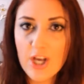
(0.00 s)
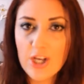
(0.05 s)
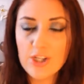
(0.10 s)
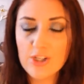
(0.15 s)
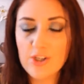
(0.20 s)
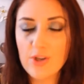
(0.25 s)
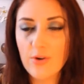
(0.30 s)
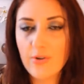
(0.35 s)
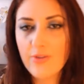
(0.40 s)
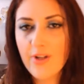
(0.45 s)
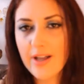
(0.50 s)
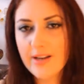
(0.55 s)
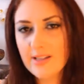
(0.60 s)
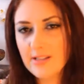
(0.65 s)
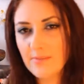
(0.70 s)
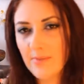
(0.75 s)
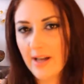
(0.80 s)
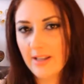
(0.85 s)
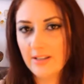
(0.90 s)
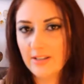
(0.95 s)
So that is
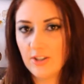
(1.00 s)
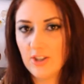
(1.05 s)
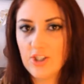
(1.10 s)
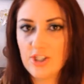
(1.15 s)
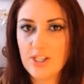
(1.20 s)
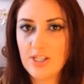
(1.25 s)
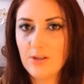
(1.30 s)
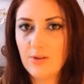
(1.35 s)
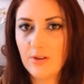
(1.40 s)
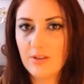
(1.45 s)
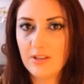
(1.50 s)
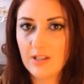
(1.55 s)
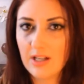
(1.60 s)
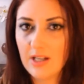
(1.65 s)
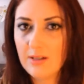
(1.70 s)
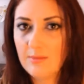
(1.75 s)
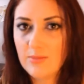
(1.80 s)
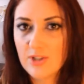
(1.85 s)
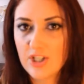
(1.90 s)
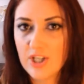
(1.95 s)
my little secret that
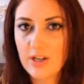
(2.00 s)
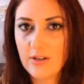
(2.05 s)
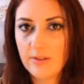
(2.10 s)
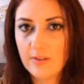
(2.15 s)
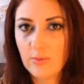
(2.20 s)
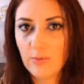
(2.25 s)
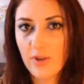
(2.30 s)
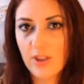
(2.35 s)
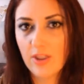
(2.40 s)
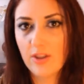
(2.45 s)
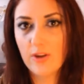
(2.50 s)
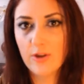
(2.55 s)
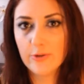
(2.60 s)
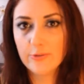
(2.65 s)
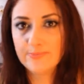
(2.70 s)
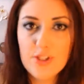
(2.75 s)
I'm sharing with you.